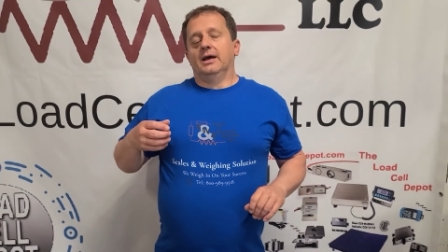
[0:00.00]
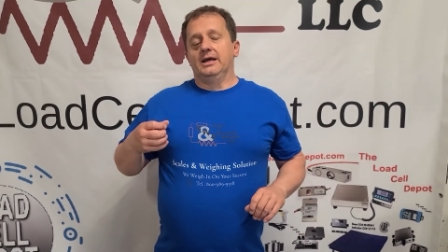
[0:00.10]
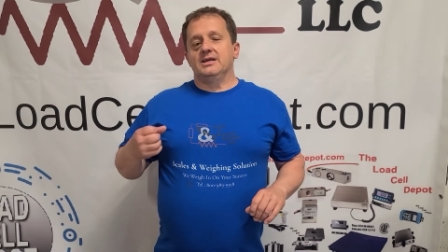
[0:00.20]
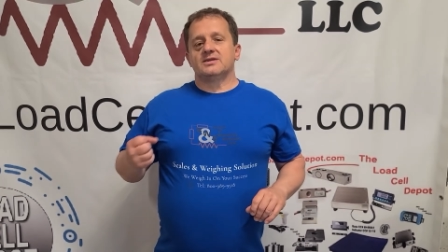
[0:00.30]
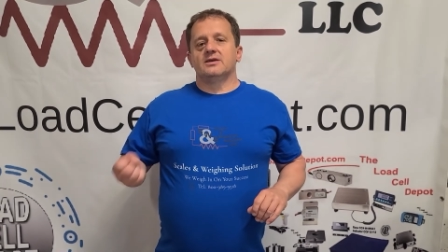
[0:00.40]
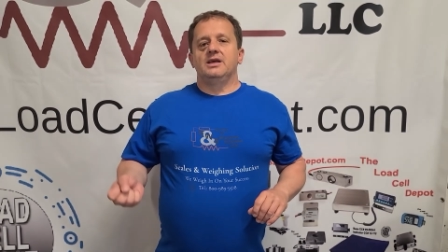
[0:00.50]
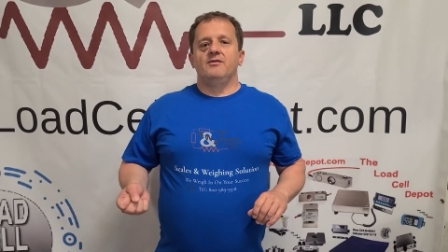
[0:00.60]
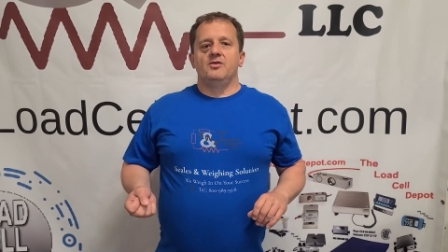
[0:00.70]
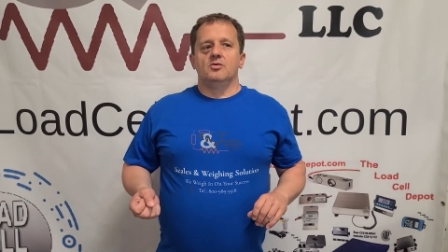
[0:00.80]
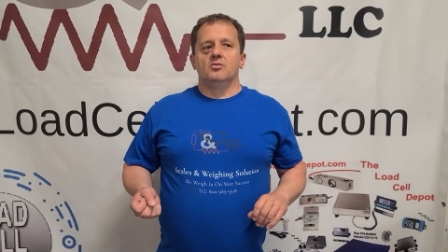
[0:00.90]
it doesn't
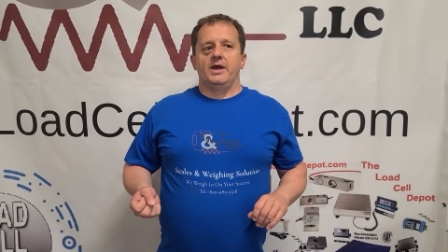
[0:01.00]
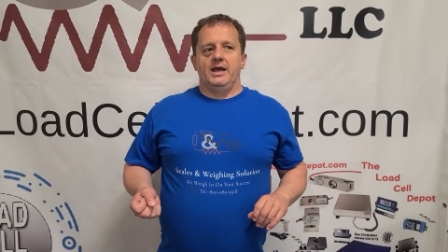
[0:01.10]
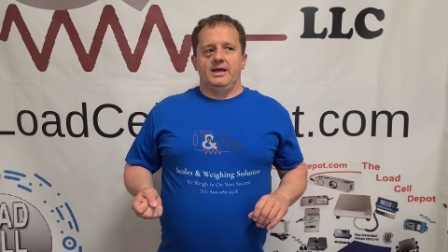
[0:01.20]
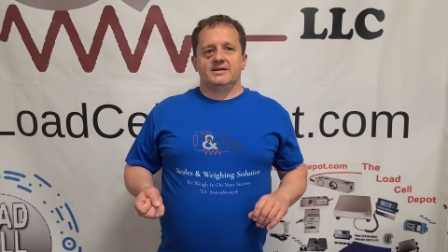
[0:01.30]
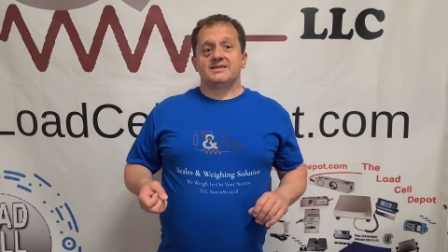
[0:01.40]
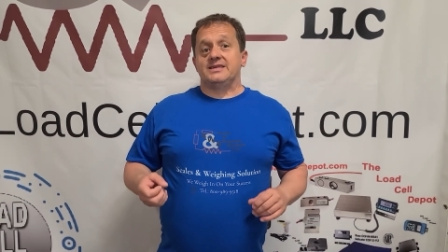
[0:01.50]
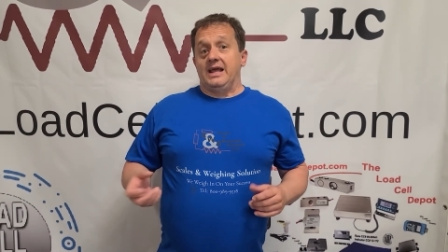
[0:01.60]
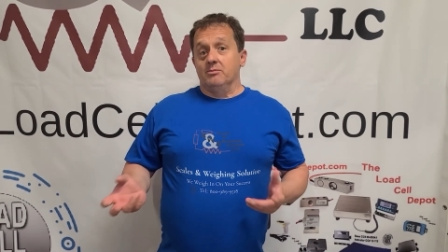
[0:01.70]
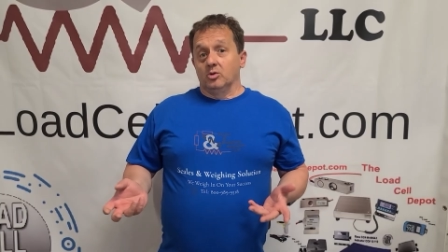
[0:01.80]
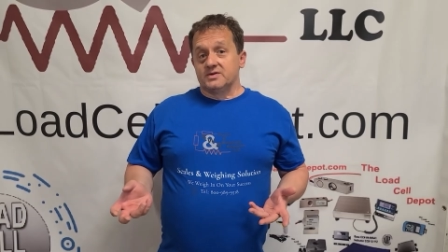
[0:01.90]
give you a
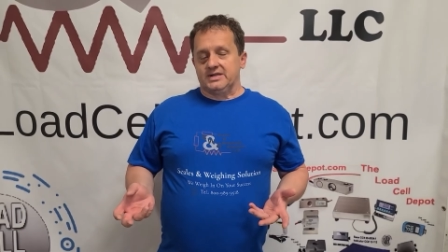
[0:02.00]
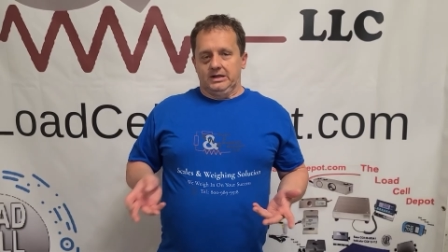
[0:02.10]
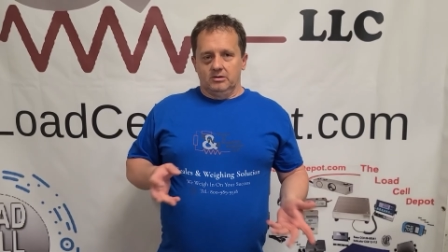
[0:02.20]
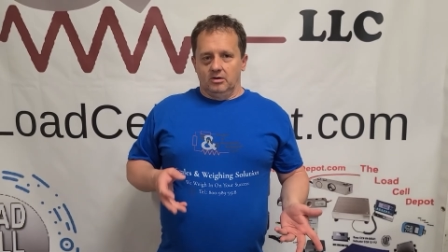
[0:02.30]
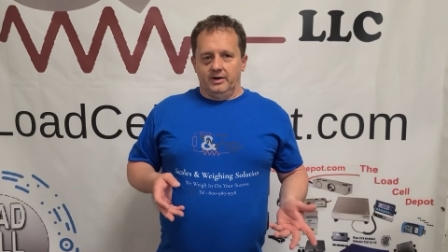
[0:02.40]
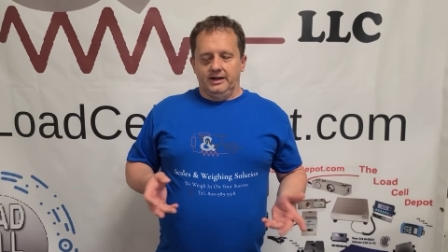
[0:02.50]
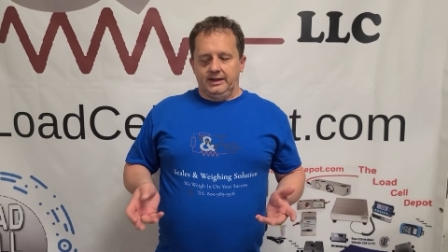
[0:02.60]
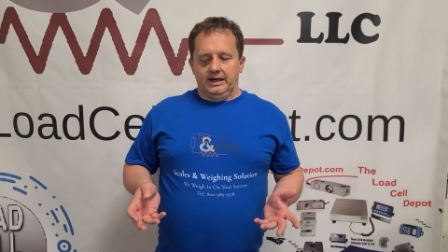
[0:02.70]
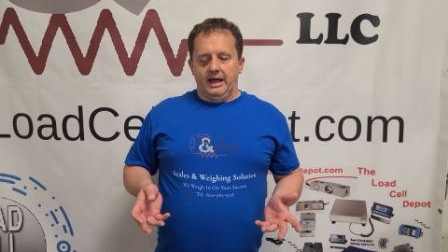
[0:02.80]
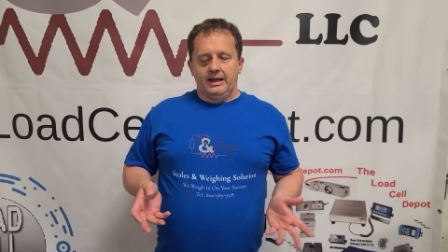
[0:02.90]
stable signal or
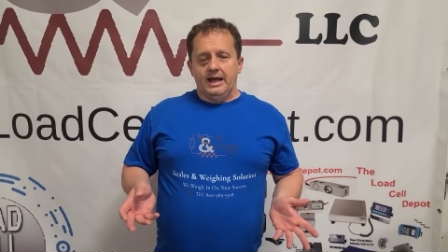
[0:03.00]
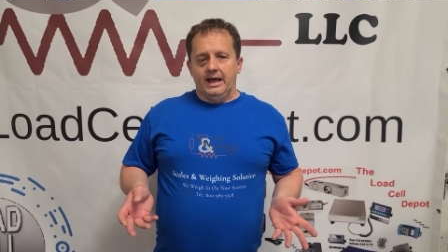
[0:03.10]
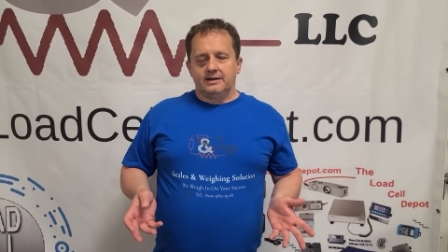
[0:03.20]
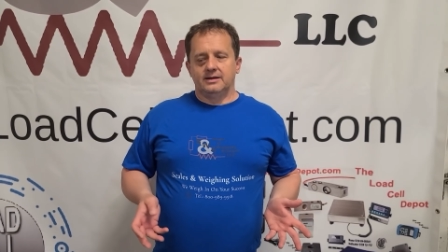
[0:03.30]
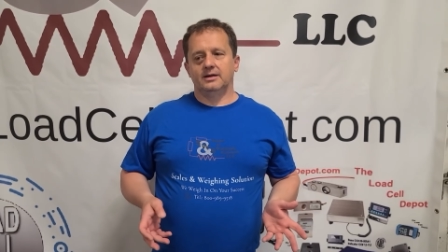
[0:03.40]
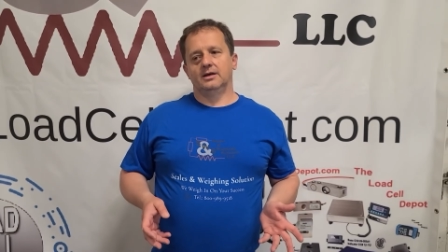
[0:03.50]
anything like that.